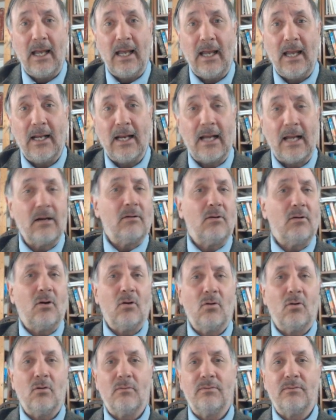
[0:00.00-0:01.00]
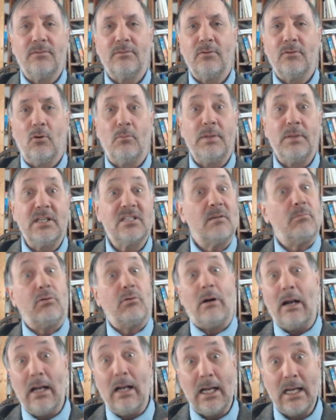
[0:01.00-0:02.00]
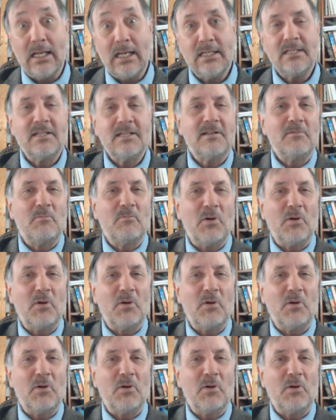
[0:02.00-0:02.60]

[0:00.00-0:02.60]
And I don't know if you'll be surprised,